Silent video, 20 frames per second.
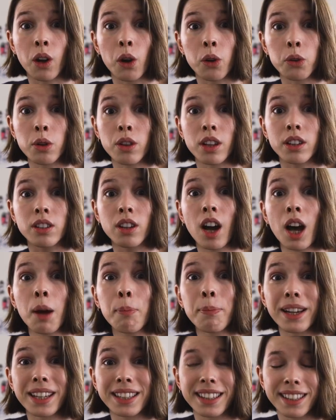Also, the
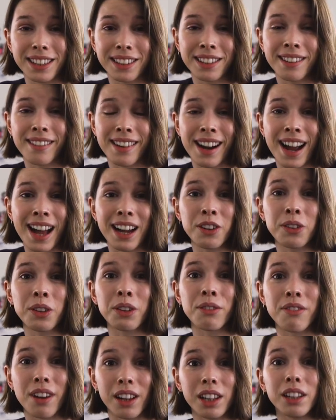topics here are actually
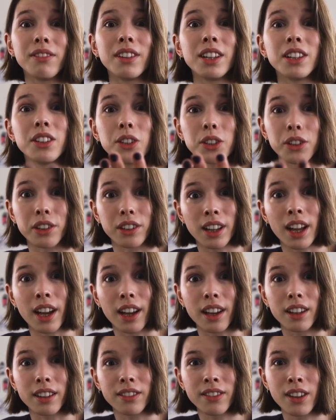relevant to your
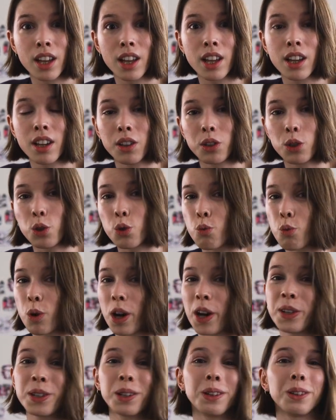life. You
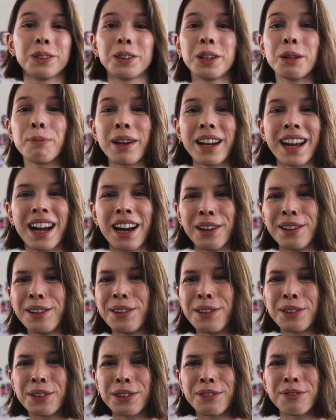want to learn about how to
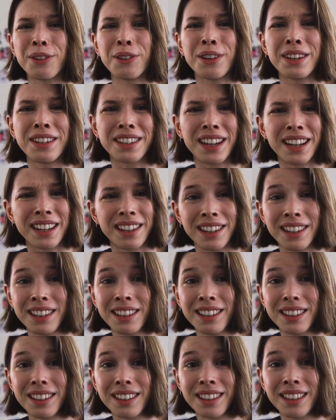use your phone in
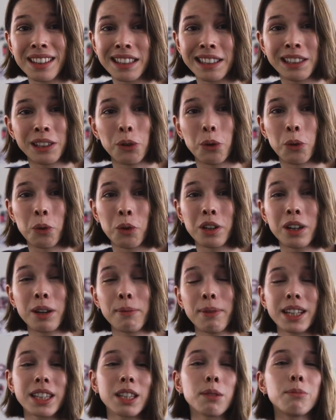Chinese? Or
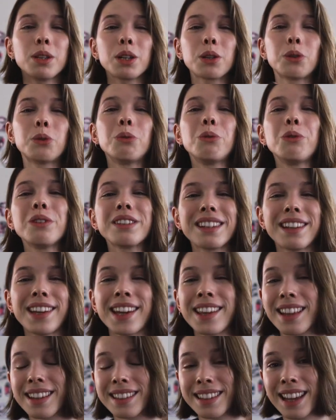about some of the cool
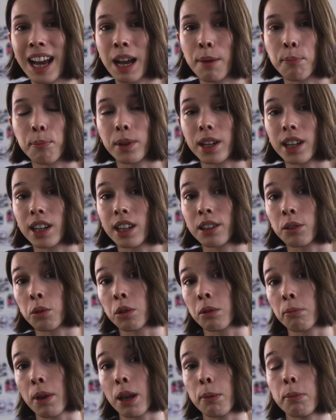slang that's happening,
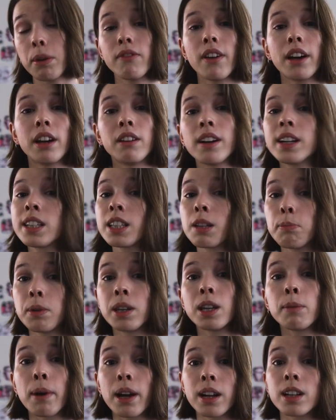or maybe find a recipe
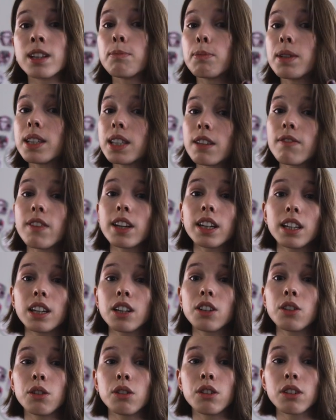about a specific
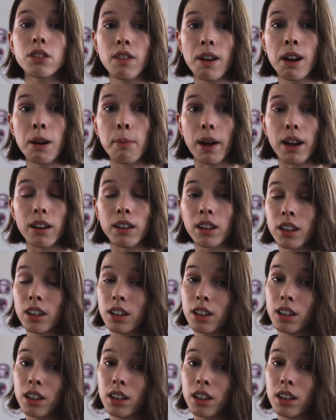dish you just read about.